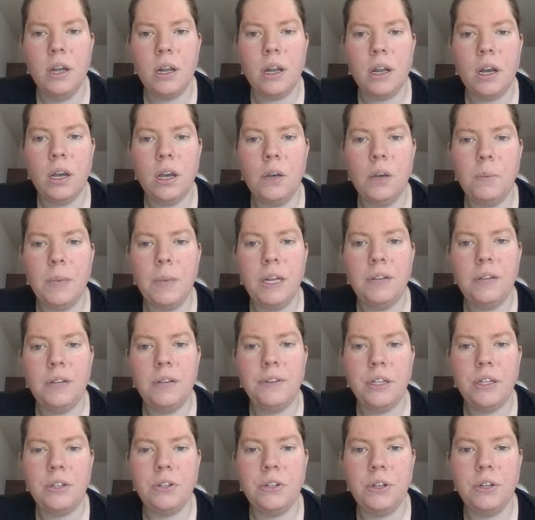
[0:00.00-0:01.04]

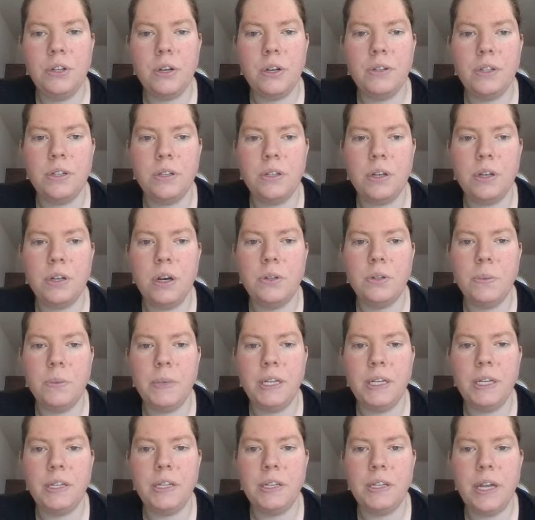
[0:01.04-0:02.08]
Liability insurance is going to
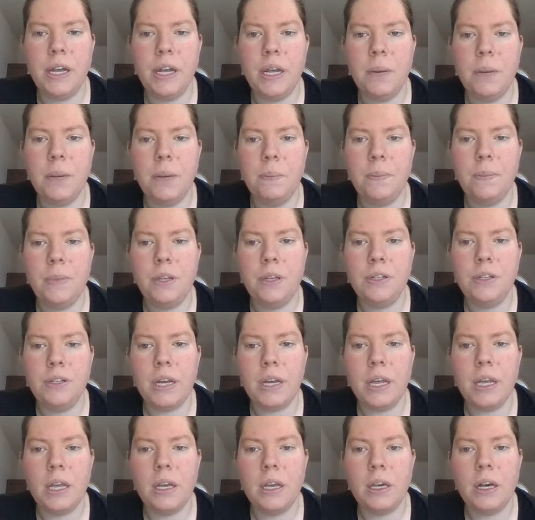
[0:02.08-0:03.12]
be the same.
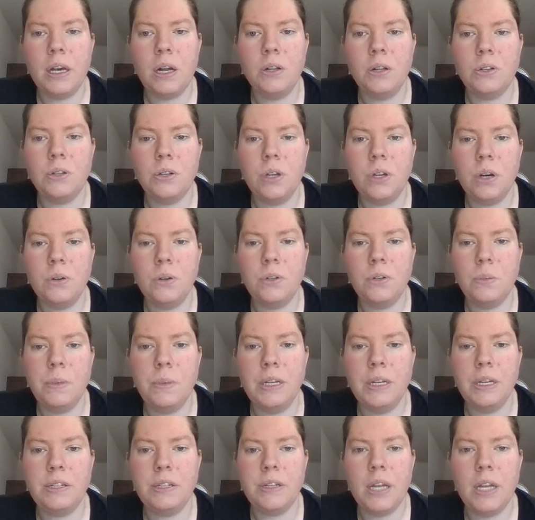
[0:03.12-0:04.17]
Checking account is going to
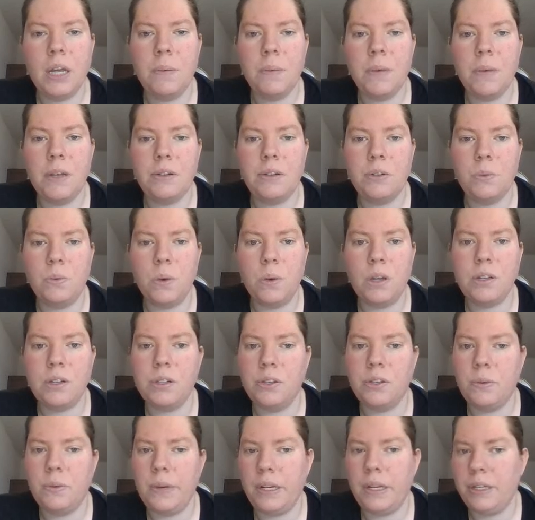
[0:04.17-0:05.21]
be the same as it was
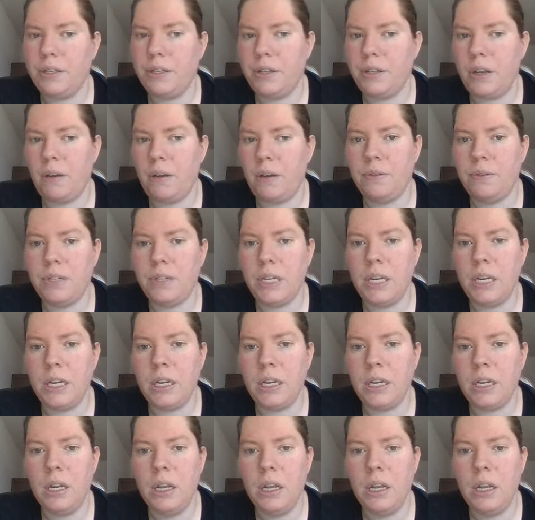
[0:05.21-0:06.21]
in 2017